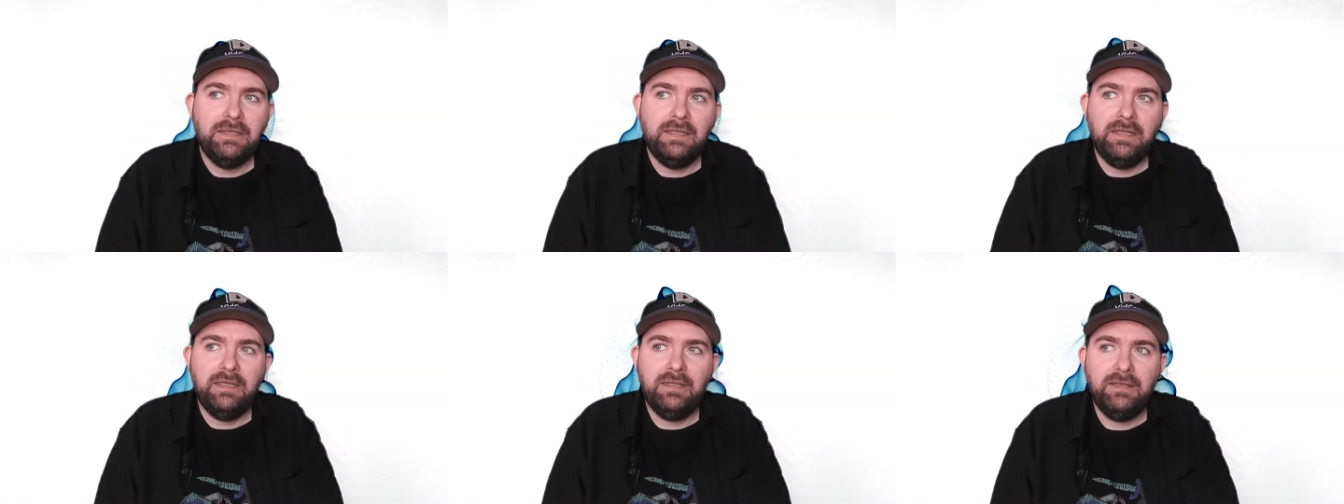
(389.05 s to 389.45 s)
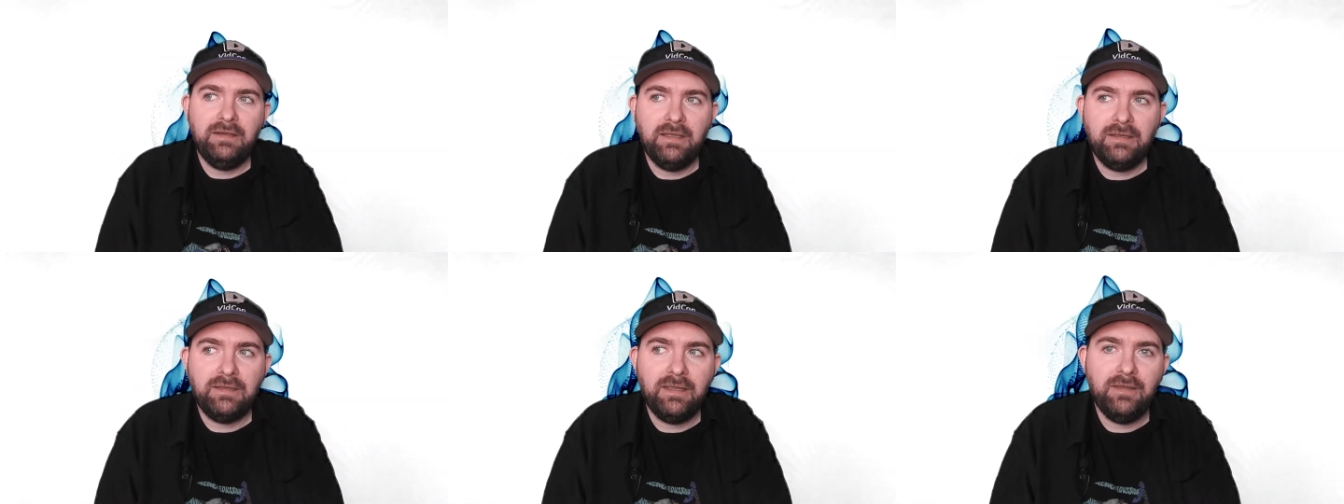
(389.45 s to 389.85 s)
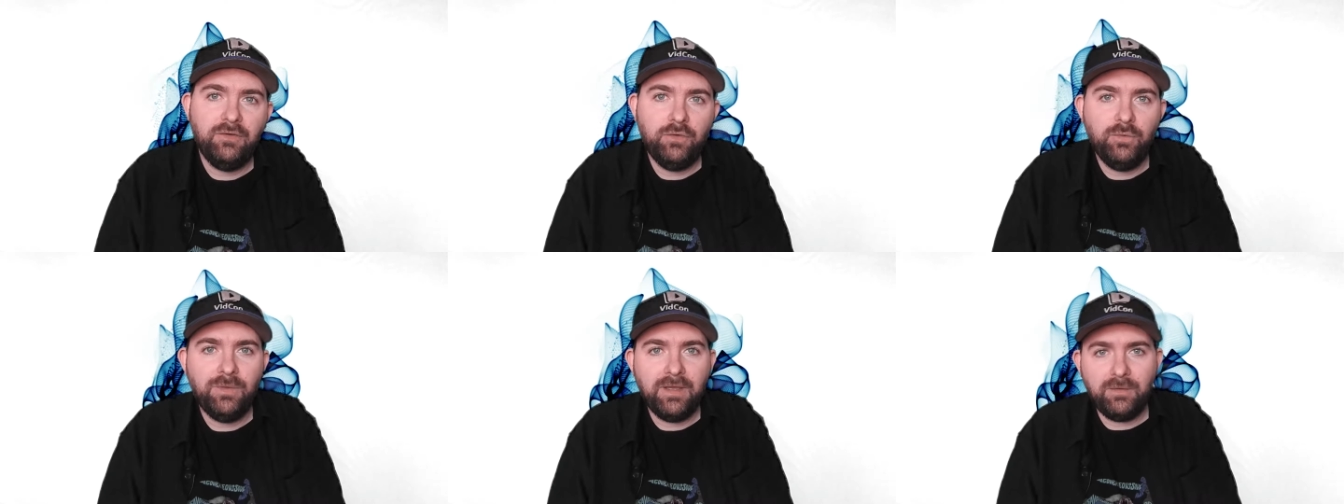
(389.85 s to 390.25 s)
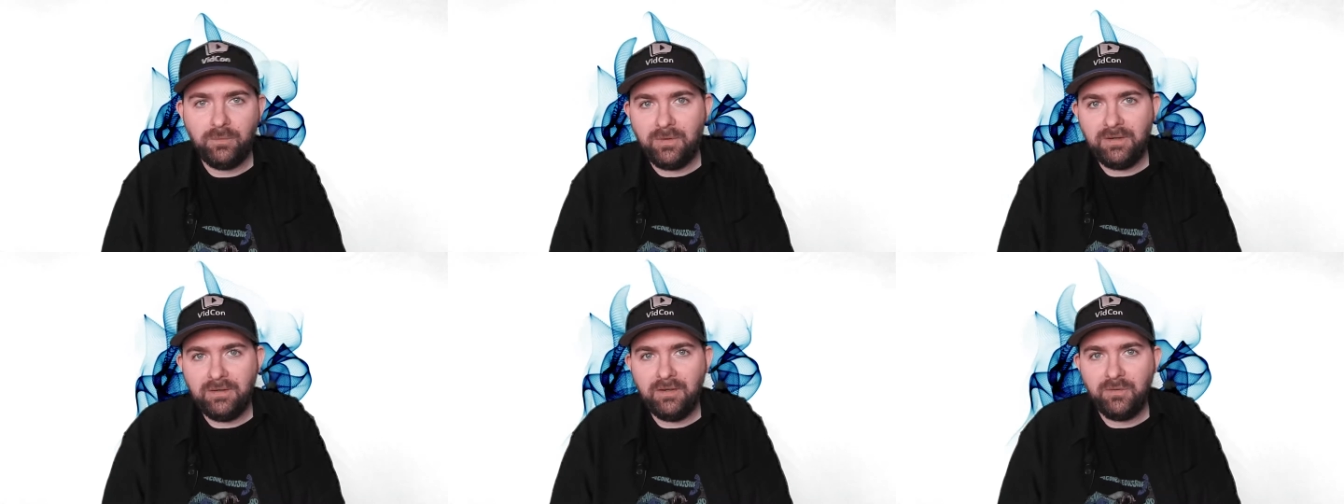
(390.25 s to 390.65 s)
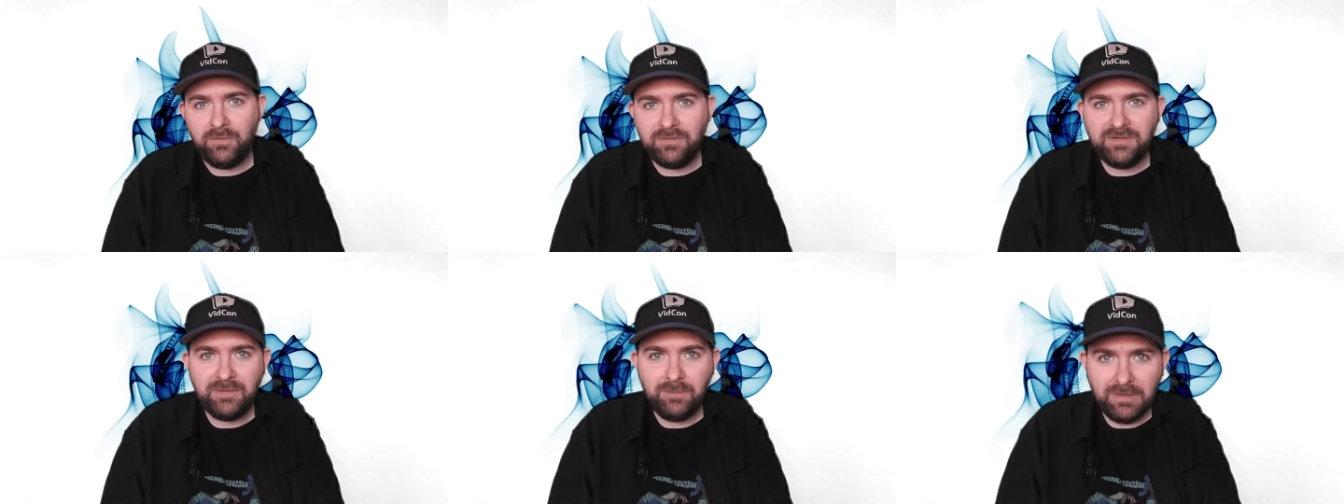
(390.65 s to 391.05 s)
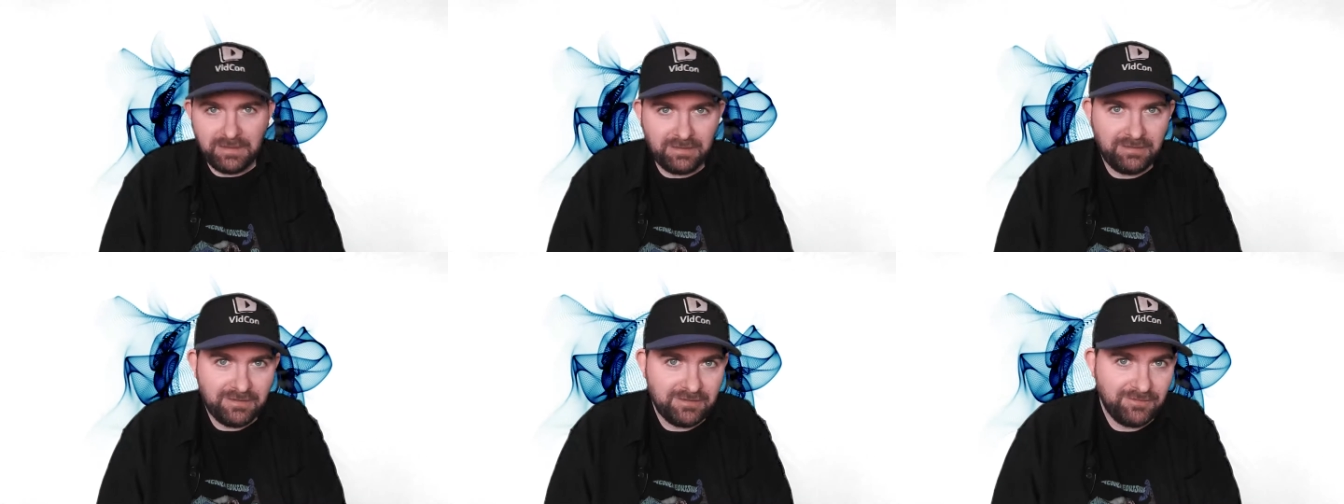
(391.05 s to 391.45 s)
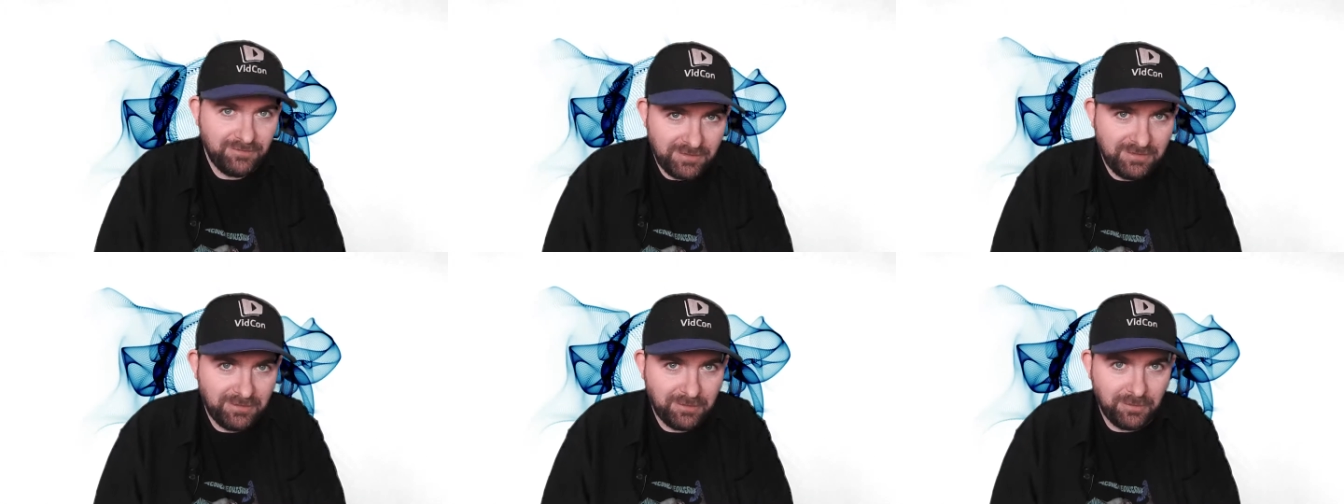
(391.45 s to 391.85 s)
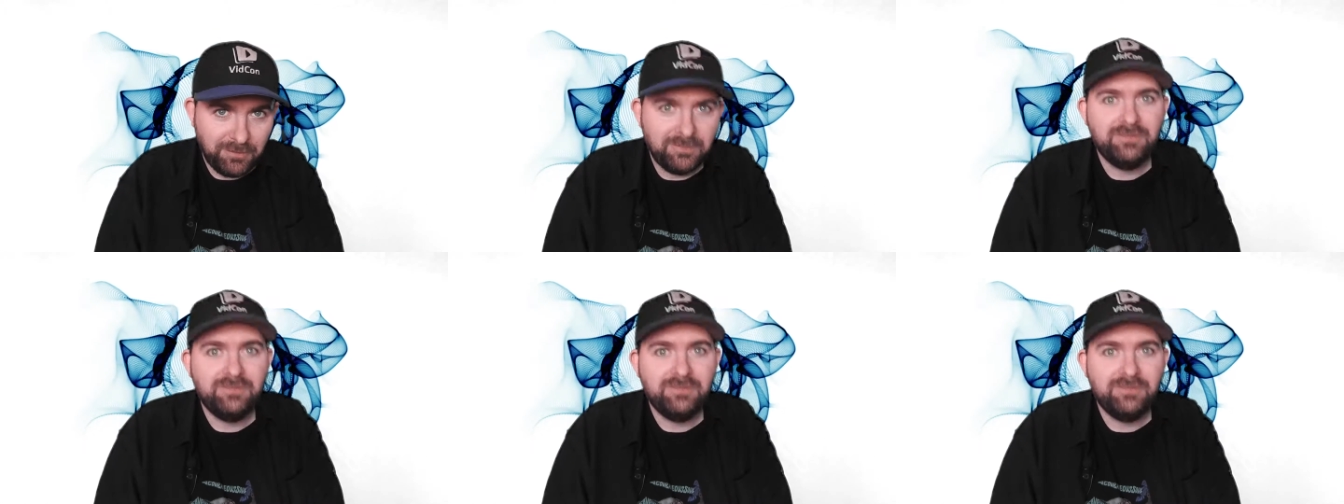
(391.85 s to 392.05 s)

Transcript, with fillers: And I can't do that right now because I'm making this video.